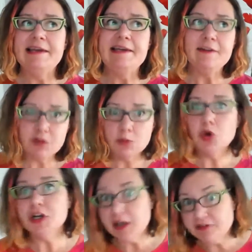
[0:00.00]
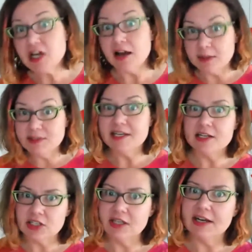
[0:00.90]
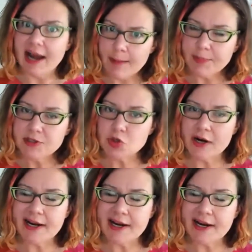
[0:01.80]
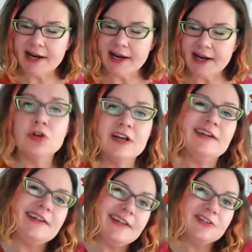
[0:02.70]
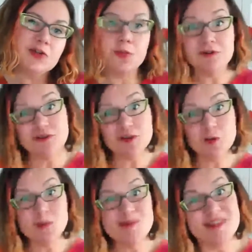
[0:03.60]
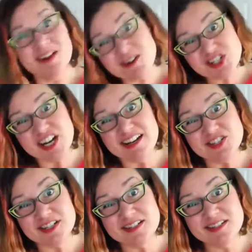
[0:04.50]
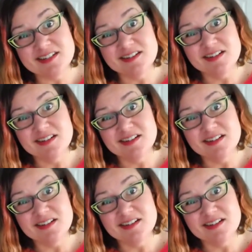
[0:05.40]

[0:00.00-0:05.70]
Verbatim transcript: give them good enough documentation that it happens right, and you're going to need to review their changes